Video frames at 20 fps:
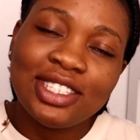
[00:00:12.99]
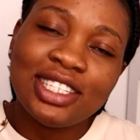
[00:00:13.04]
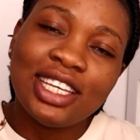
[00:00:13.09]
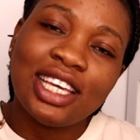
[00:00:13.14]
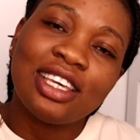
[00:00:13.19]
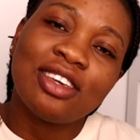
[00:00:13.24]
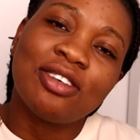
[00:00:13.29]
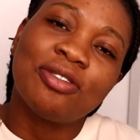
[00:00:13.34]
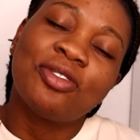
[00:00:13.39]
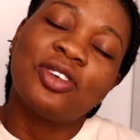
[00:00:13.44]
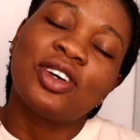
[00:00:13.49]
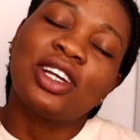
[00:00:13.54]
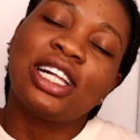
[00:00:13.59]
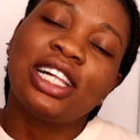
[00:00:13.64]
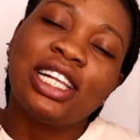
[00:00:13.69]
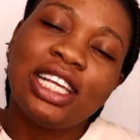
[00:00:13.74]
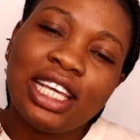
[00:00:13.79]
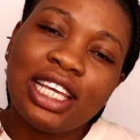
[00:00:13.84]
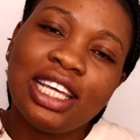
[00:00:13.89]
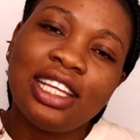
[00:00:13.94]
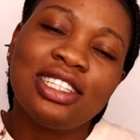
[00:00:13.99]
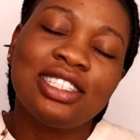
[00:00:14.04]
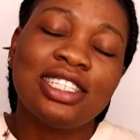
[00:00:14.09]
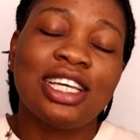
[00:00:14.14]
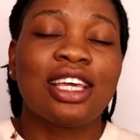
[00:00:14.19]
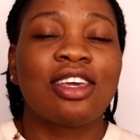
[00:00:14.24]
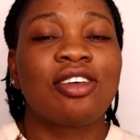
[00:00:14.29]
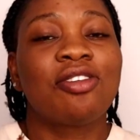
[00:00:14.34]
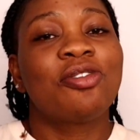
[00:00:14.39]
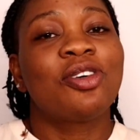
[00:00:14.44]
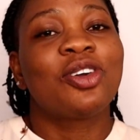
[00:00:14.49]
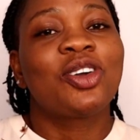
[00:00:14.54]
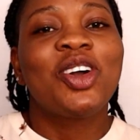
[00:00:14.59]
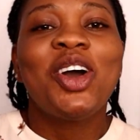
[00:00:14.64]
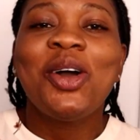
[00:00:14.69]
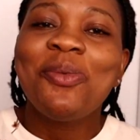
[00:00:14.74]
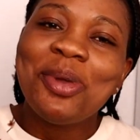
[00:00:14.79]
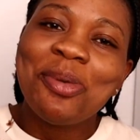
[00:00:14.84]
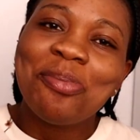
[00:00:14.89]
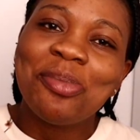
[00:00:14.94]
Thank you for clicking, thank you for
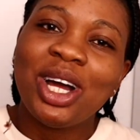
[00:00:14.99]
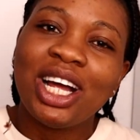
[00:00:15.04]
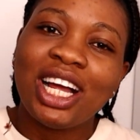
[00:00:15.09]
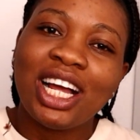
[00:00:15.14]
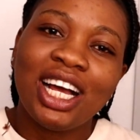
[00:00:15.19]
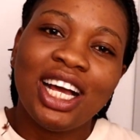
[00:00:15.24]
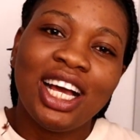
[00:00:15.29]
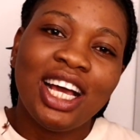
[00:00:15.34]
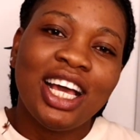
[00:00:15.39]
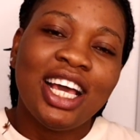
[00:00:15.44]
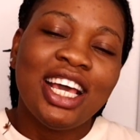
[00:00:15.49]
coming back.